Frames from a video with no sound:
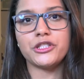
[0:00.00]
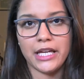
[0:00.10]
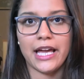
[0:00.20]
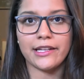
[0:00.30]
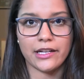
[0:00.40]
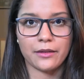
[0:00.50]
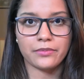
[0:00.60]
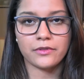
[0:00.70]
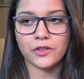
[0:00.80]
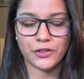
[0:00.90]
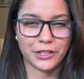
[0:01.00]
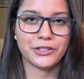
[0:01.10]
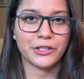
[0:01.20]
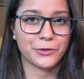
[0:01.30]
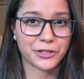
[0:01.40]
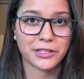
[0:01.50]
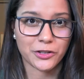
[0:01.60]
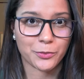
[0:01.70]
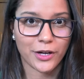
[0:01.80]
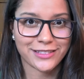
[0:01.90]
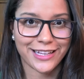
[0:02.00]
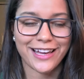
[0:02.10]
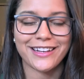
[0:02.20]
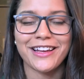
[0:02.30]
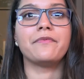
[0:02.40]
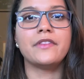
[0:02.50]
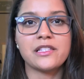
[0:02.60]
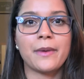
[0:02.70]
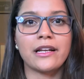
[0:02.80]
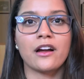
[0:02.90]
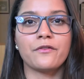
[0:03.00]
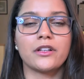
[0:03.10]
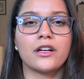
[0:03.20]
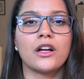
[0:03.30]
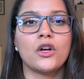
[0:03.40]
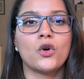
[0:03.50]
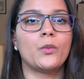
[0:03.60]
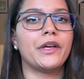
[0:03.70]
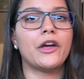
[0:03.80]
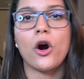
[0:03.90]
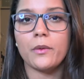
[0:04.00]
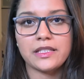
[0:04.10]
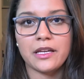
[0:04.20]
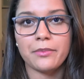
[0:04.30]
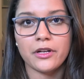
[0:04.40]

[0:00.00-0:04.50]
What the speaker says: she ended up starting to use her litter box again. This bed cover, we always keep it